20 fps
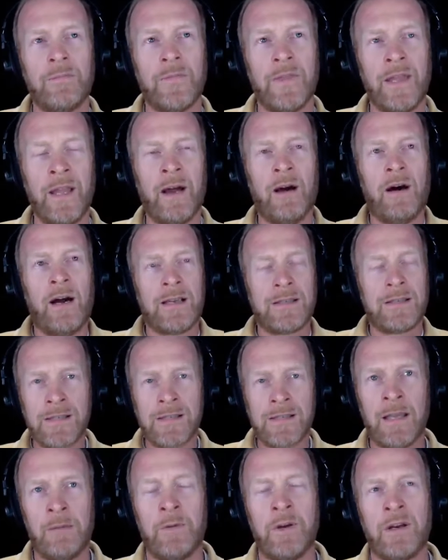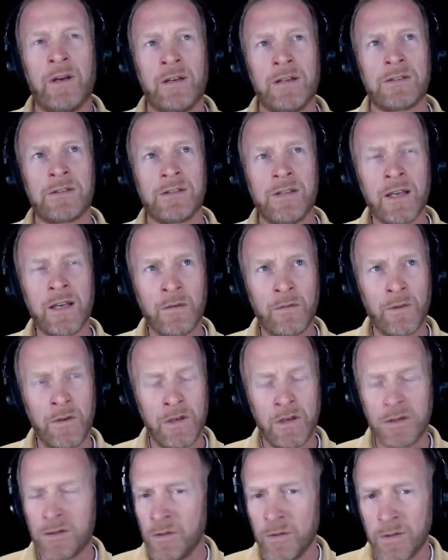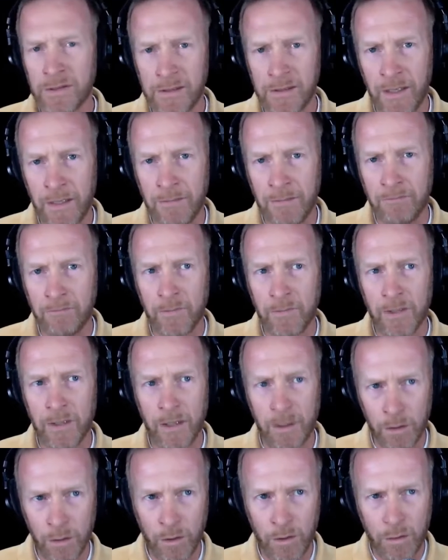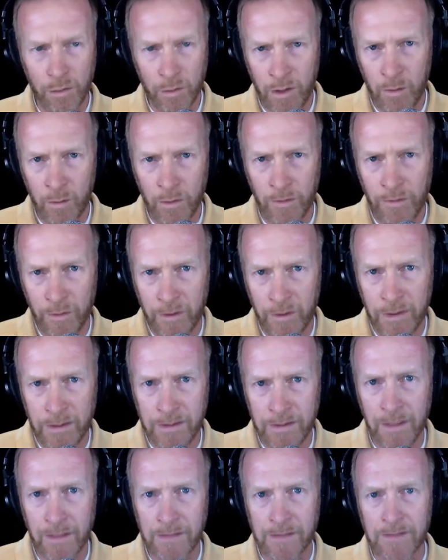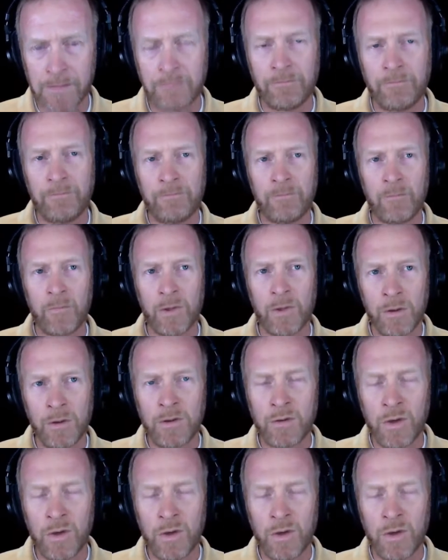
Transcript: Now, I say that because think of what Yeshua said in Luke 21:36. Luke